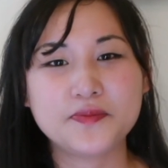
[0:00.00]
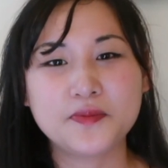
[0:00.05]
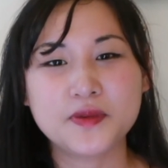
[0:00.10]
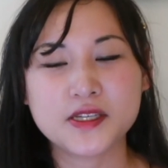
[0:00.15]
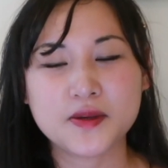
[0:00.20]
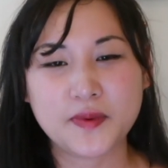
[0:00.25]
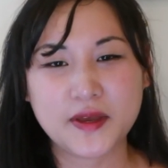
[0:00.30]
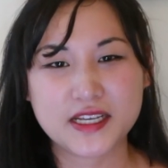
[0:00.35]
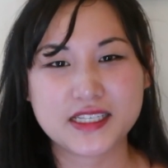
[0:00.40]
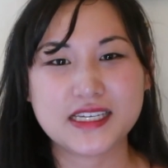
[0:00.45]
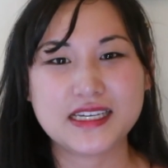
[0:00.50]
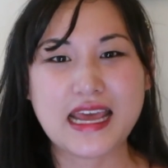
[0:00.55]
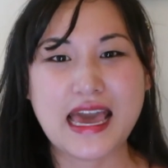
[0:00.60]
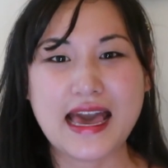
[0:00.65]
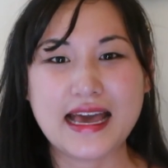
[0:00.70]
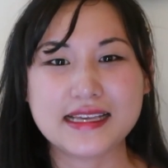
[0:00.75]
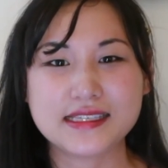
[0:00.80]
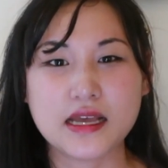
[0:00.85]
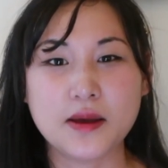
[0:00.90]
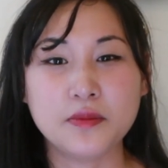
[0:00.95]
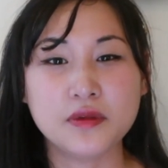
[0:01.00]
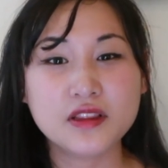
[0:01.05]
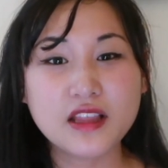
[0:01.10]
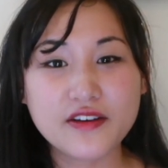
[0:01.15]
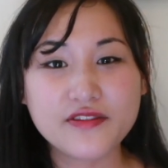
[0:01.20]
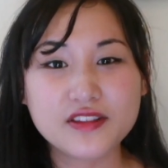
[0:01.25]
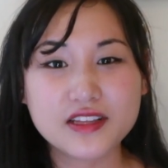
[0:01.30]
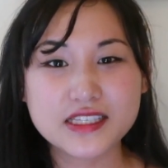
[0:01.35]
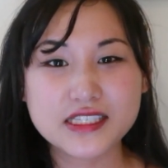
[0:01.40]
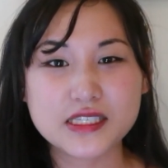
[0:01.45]
depicted as a
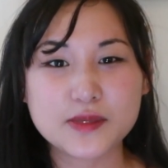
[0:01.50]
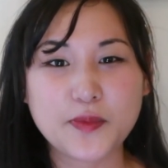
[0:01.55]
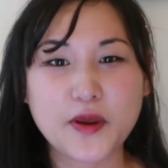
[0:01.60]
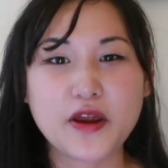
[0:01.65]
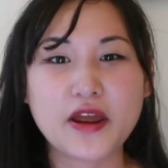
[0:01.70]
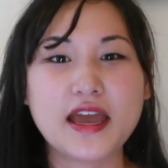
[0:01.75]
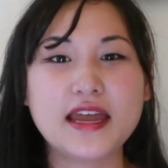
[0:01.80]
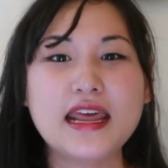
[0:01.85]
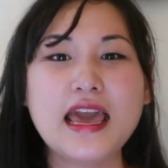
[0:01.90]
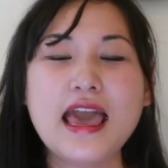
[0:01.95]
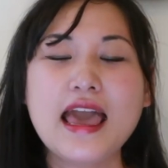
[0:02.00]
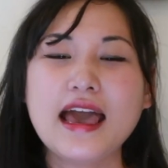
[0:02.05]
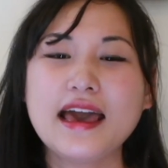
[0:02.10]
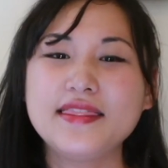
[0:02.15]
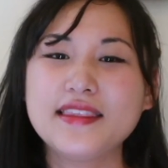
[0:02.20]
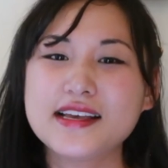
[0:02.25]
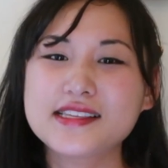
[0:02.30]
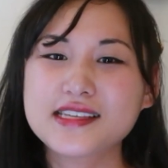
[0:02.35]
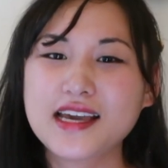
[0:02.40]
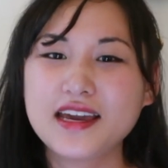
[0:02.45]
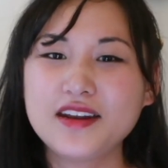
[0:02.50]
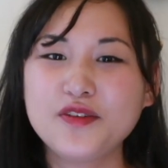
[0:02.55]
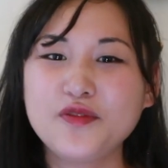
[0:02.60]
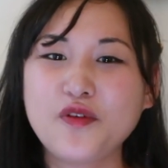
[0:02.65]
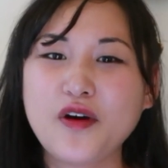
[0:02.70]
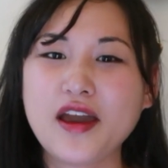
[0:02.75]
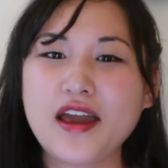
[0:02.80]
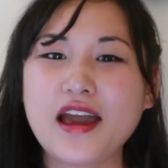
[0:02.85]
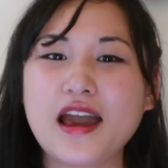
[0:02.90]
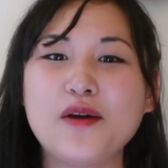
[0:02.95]
malevolent spirit, and that's kind of
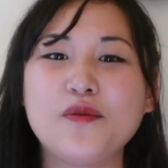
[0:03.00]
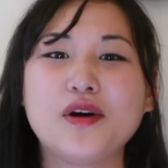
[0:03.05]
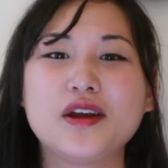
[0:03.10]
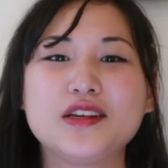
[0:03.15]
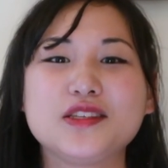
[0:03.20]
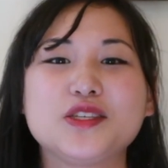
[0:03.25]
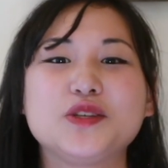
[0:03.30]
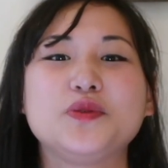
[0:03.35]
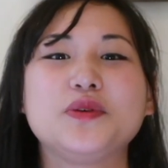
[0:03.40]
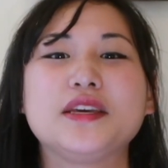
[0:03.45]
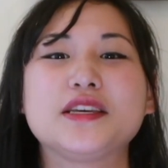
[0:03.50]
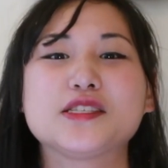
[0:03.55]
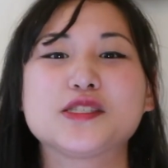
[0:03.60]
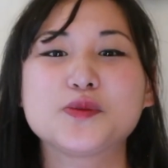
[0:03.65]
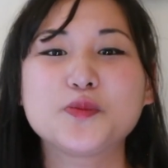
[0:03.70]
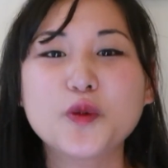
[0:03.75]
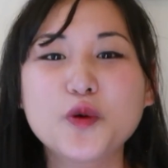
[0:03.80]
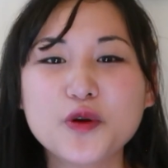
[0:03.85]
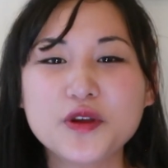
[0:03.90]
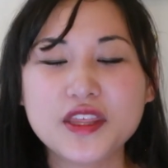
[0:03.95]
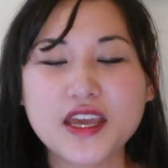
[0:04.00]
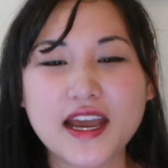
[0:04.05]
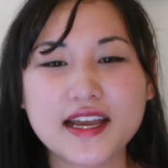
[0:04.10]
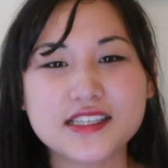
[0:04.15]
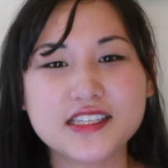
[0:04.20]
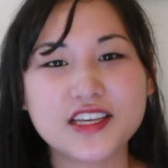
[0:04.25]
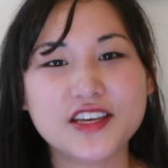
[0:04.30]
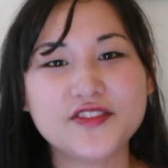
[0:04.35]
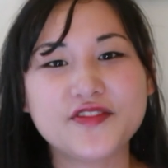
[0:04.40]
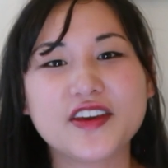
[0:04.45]
why I wanted to explore the
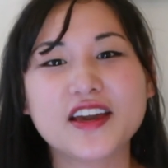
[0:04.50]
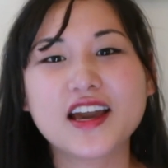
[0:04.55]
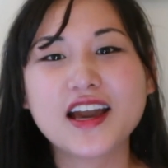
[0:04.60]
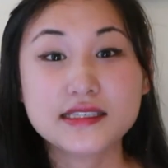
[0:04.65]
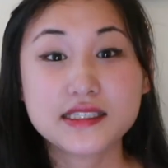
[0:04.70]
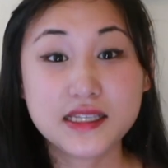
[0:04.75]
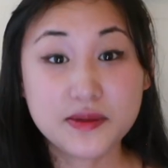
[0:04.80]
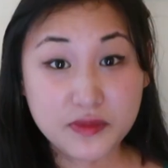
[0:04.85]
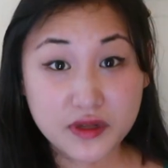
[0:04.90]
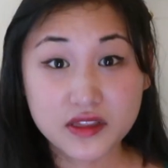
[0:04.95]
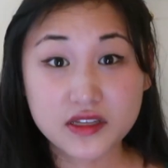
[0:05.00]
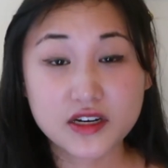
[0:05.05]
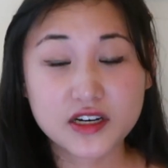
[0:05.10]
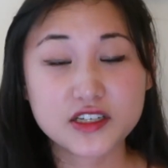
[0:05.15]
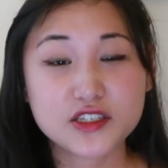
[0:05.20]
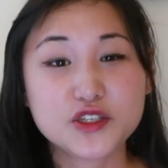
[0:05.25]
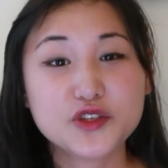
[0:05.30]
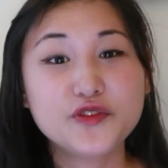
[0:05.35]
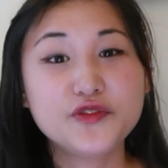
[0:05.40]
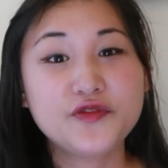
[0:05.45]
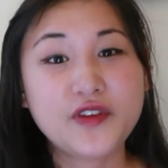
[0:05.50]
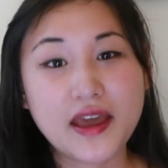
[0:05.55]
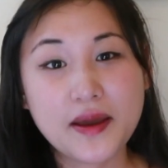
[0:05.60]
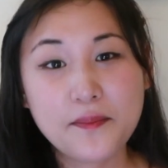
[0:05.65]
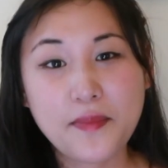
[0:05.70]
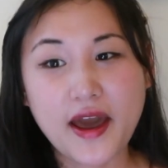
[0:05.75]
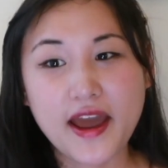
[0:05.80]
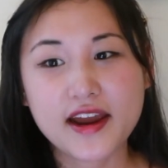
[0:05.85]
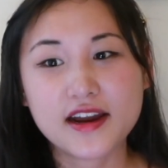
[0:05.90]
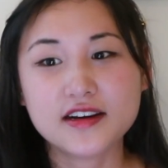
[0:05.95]
idea of it, similar to
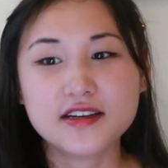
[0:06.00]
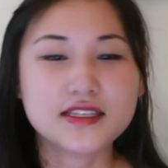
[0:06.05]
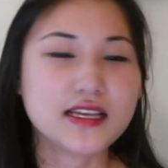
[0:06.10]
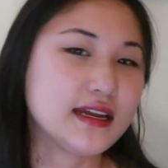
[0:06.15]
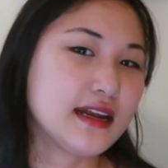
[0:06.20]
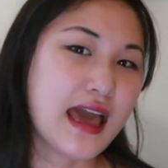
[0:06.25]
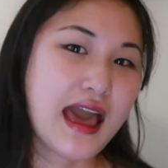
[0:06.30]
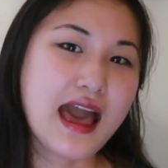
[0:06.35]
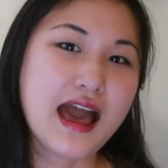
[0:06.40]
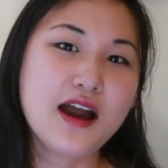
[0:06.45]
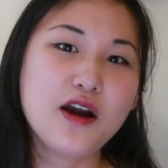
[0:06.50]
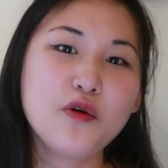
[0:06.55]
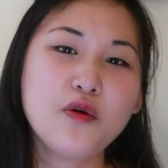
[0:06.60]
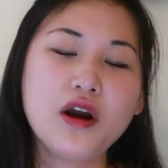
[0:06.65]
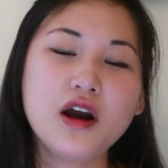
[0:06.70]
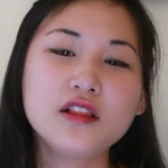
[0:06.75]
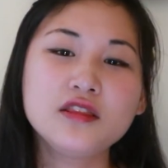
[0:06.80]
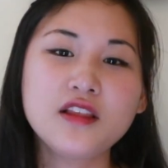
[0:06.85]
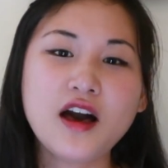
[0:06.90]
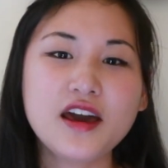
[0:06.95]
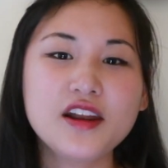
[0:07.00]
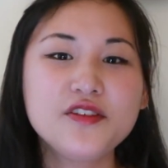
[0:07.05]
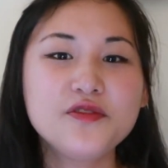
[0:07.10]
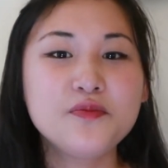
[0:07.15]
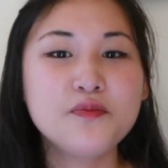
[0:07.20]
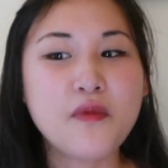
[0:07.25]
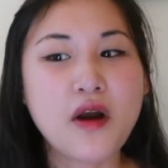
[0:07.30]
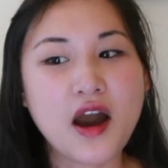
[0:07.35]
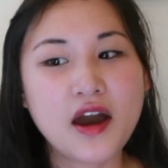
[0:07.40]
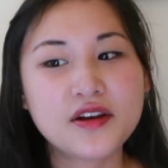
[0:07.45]
vampires and how a lot of
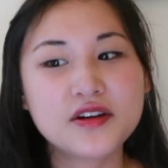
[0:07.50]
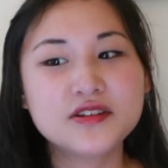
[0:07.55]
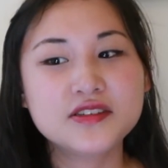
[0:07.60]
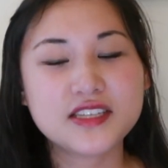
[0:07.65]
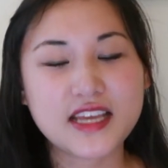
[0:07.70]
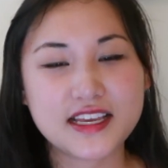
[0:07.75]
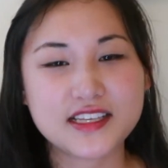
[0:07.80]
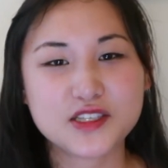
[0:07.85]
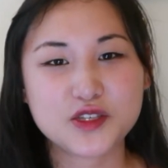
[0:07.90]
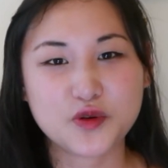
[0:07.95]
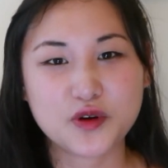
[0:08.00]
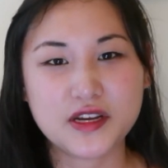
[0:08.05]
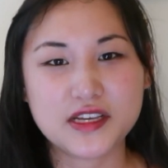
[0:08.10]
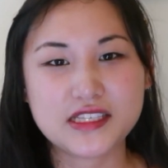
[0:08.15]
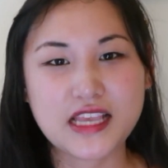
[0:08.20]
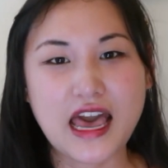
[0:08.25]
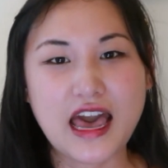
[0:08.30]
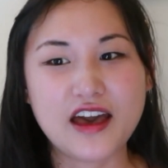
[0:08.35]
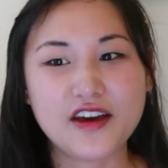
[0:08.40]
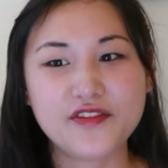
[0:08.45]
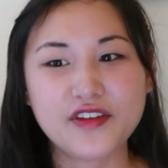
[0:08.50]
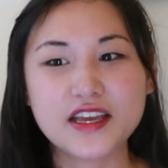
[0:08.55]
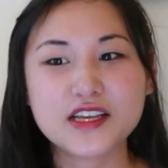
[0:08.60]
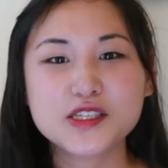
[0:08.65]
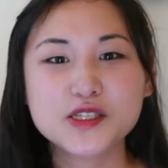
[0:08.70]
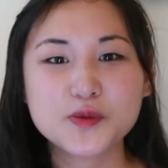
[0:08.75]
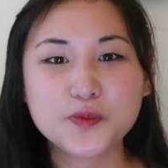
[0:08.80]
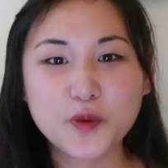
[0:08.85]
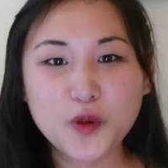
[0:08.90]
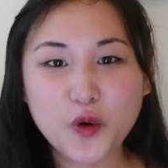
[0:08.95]
modern day stories have
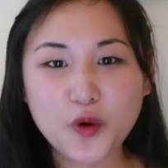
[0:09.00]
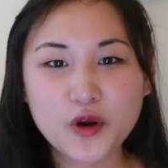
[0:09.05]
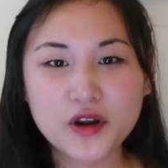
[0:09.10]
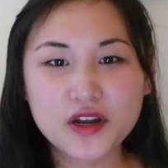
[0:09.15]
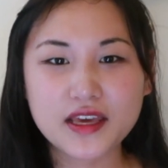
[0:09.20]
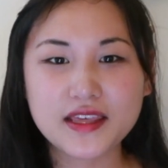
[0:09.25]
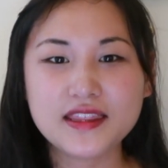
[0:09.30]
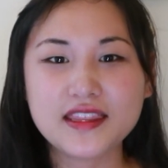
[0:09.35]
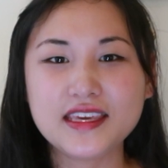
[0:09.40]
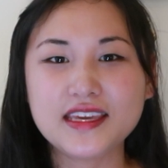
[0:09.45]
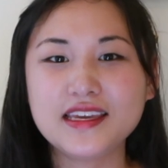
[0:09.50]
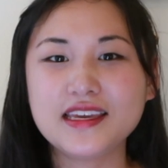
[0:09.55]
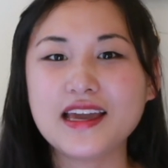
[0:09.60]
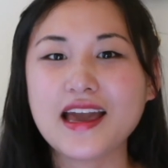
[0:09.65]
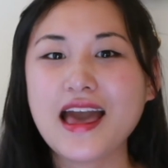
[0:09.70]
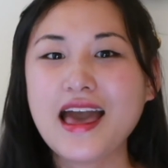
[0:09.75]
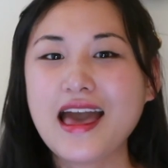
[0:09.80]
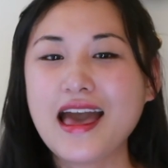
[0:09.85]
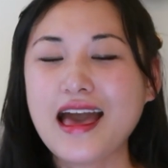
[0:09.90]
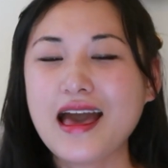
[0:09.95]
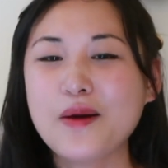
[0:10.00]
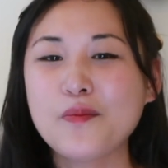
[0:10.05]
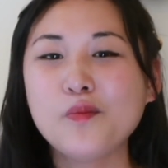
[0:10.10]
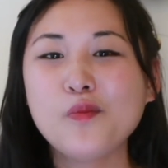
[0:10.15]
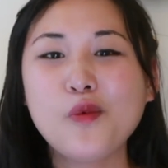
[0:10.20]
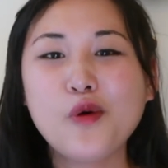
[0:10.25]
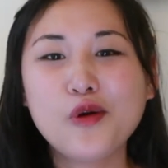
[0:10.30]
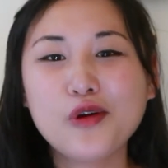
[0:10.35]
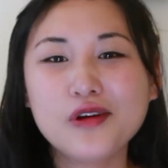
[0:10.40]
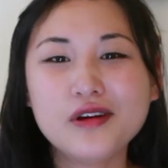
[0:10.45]
explored the
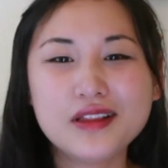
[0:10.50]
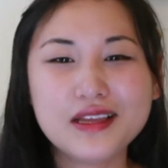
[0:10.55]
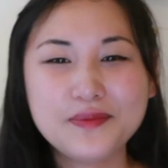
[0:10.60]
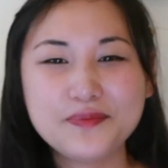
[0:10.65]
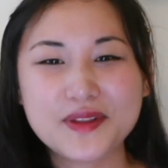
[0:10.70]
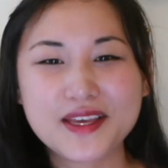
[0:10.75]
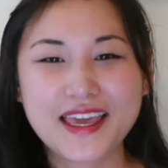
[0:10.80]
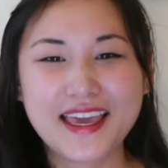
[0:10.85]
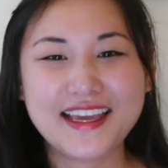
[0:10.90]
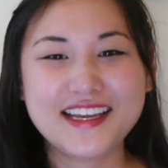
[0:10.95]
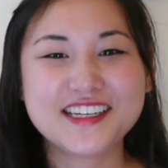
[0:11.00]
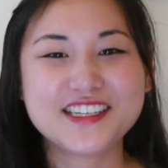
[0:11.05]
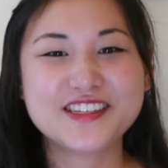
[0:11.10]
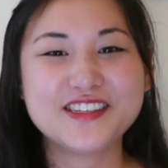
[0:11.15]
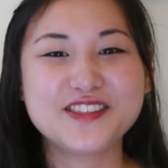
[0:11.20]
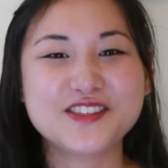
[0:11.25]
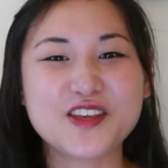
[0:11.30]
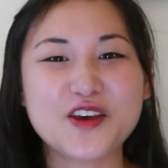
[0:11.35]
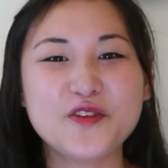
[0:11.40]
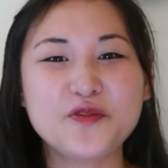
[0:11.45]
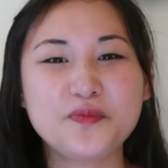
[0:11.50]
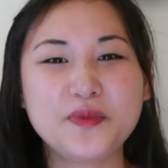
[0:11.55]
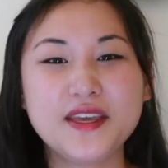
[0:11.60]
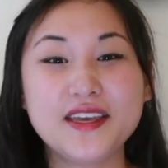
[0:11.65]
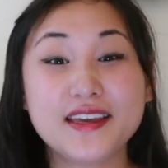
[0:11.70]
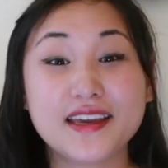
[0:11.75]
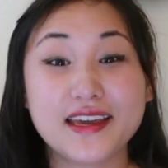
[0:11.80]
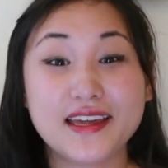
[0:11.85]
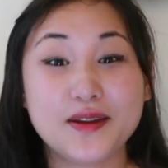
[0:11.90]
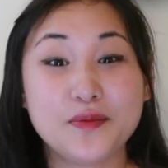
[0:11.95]
moral implications of
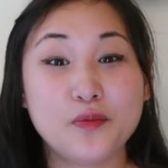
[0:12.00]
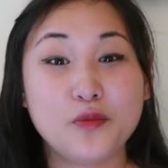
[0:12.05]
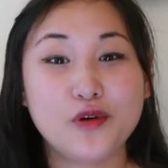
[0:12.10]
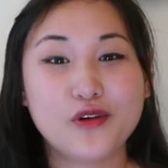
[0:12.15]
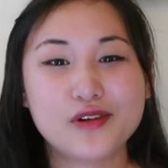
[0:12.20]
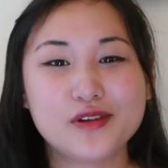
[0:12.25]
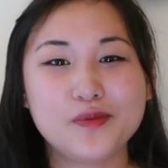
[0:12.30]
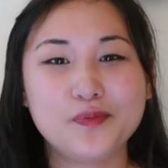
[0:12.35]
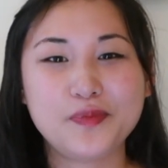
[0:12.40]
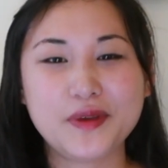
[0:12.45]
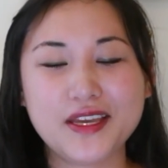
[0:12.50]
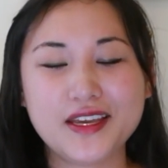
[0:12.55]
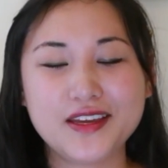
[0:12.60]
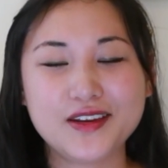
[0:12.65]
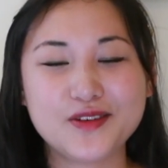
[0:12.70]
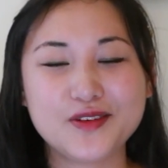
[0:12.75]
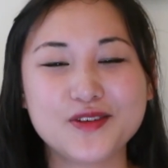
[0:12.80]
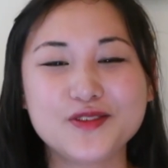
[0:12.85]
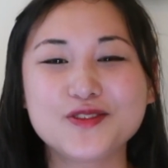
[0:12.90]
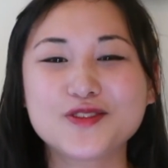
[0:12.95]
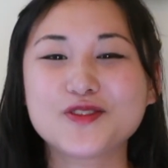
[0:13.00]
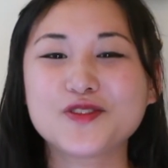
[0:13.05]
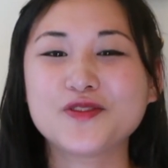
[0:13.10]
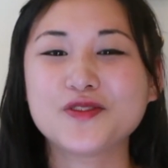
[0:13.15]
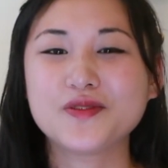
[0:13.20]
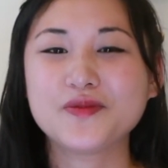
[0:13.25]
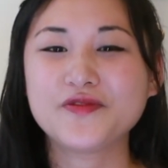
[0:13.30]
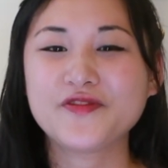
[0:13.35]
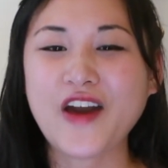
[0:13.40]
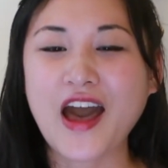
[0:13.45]
being an immortal being who
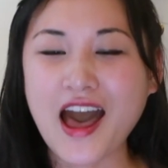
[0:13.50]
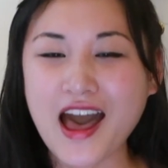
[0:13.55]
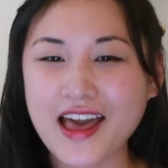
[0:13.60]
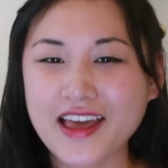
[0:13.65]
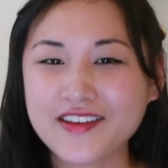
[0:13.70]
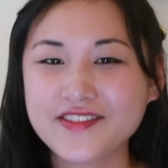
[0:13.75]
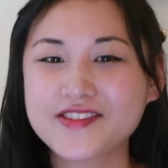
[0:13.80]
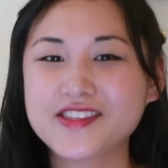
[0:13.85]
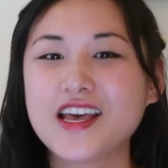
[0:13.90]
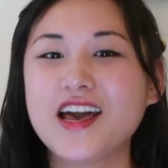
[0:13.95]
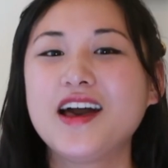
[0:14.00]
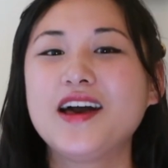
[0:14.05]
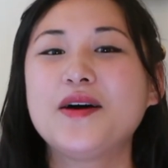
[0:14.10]
survives